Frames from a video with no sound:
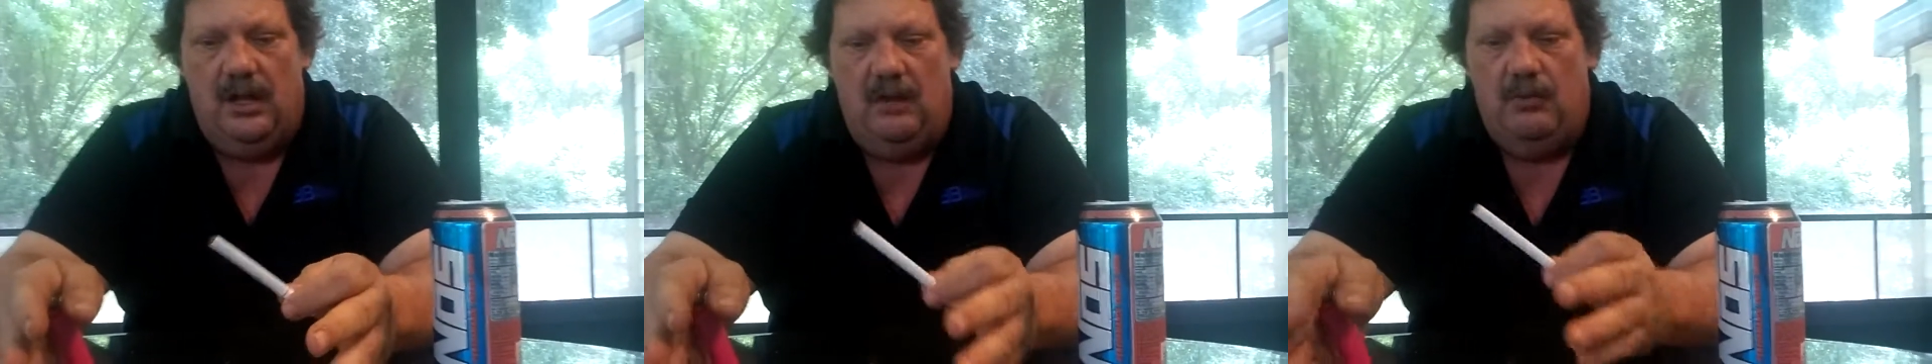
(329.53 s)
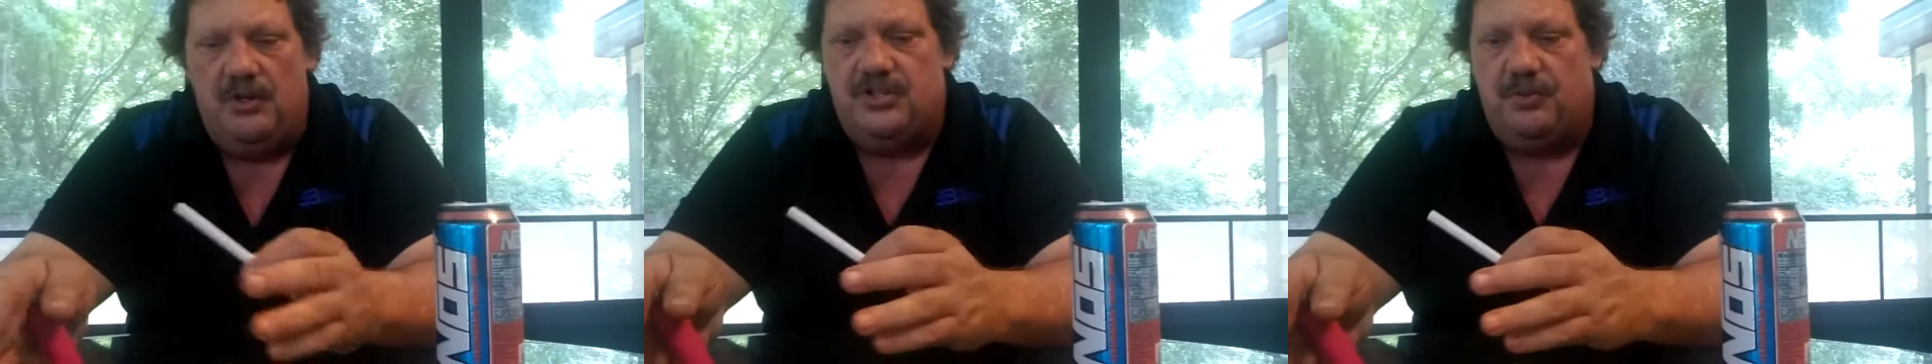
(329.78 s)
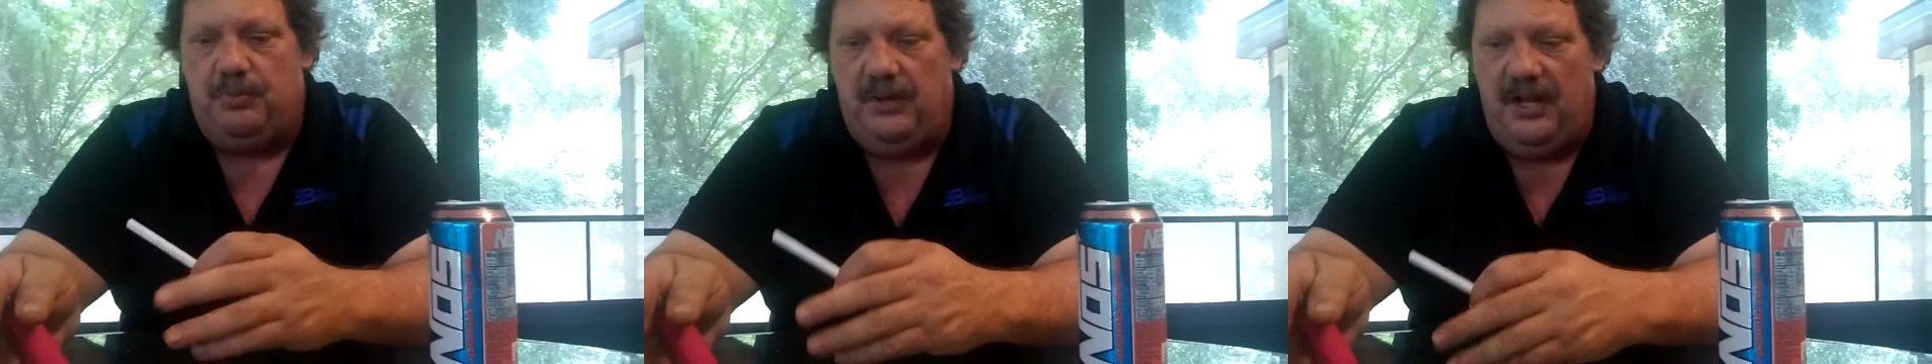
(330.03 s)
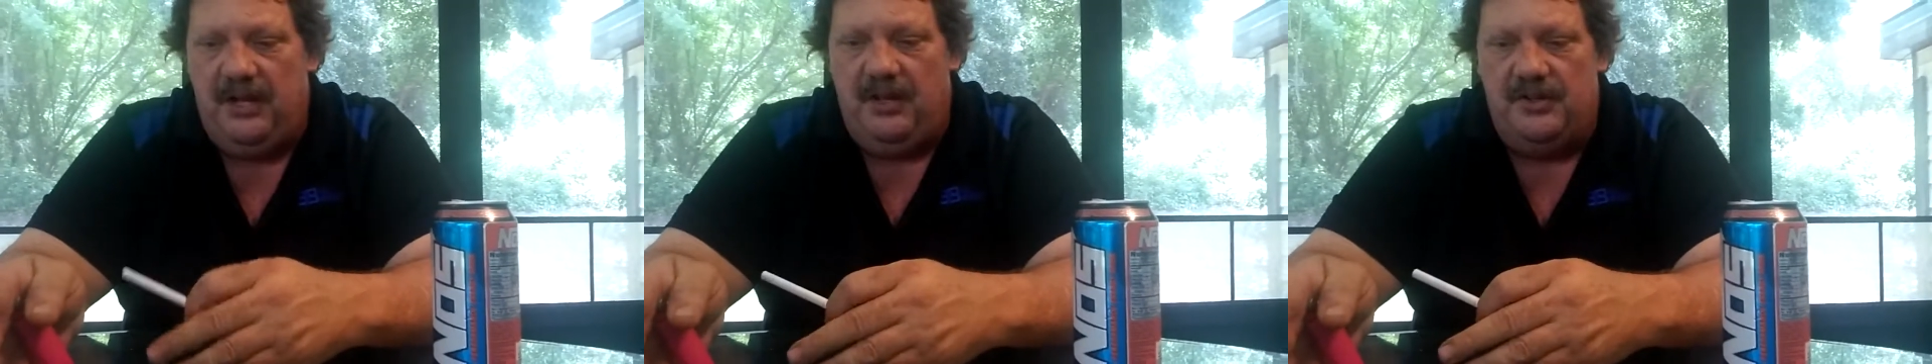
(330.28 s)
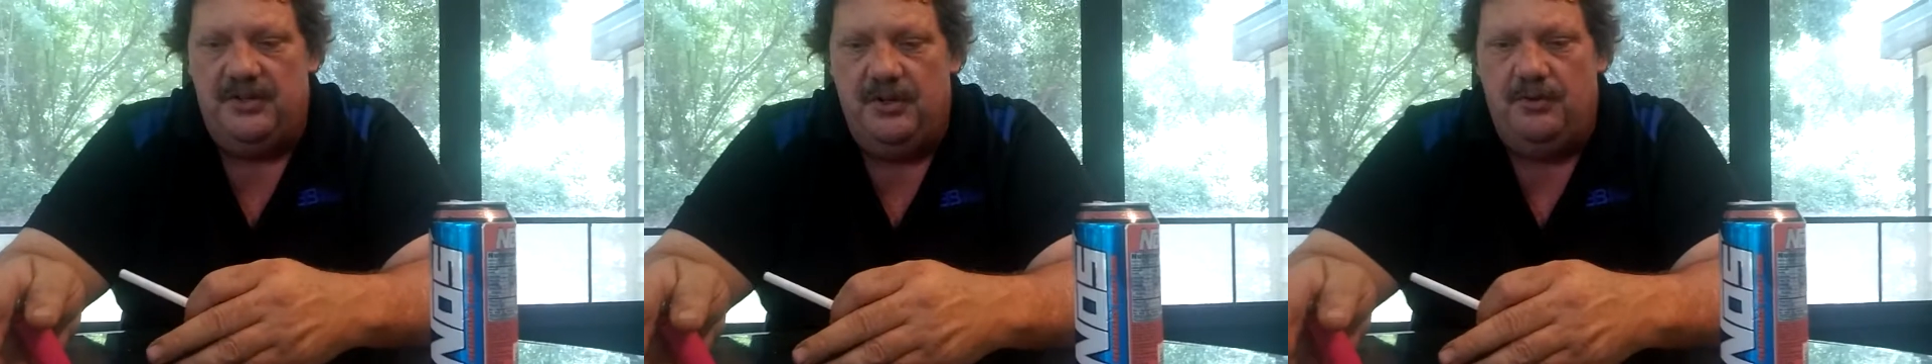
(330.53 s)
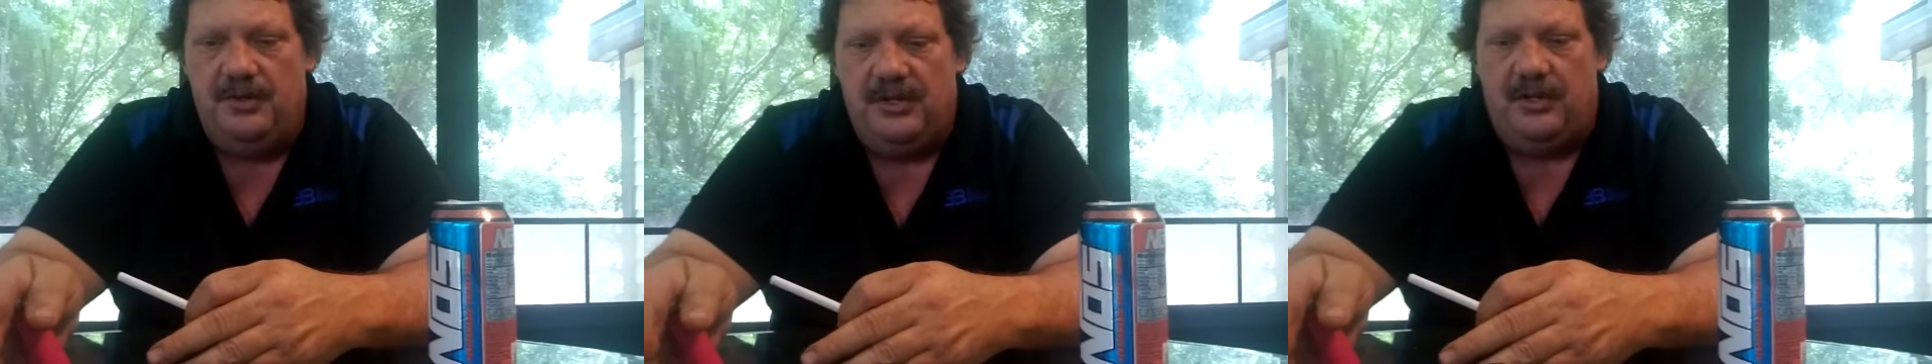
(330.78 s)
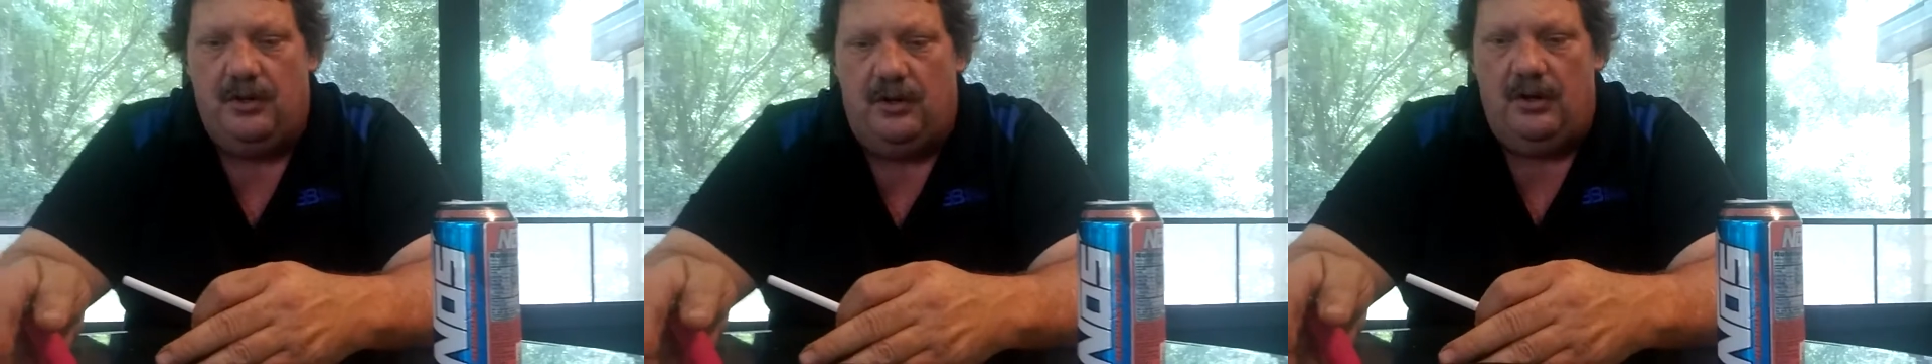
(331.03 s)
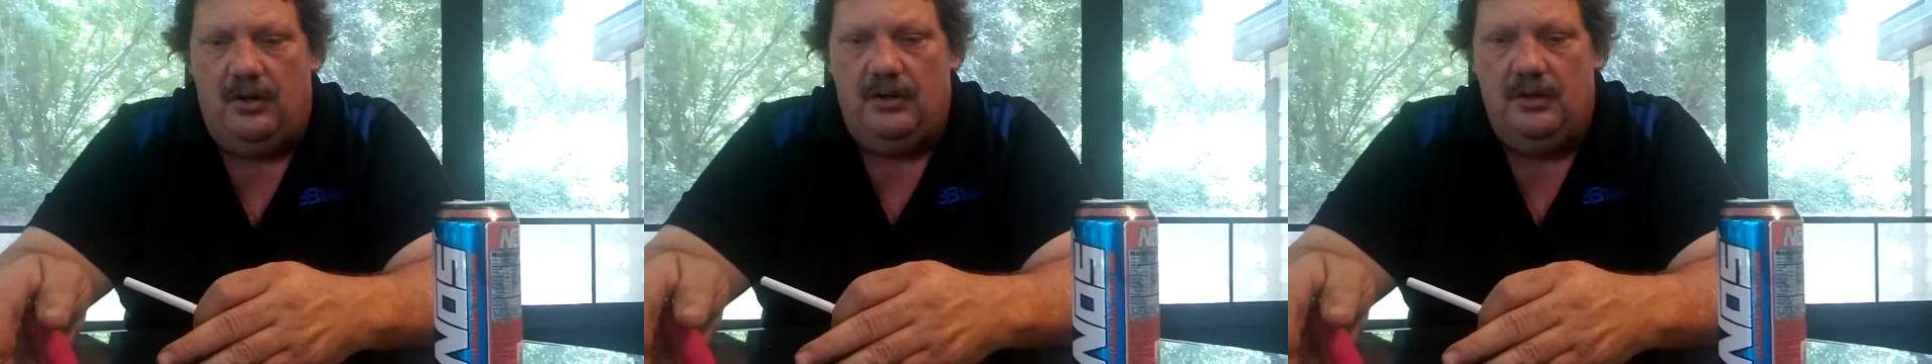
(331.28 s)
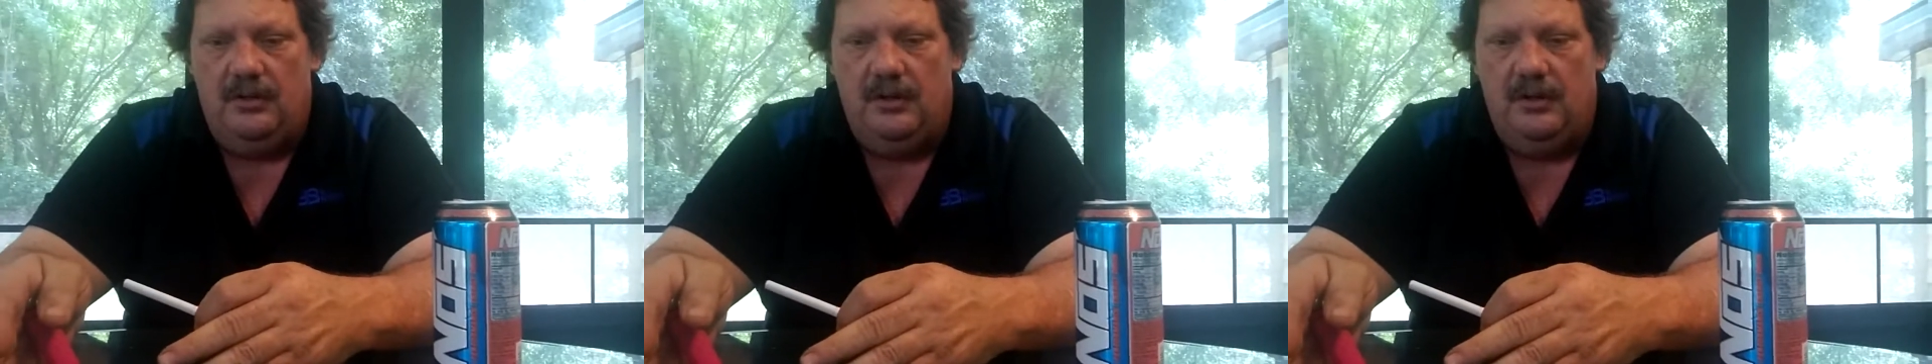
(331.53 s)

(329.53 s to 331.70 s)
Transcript: and what you're planning on doing with the car,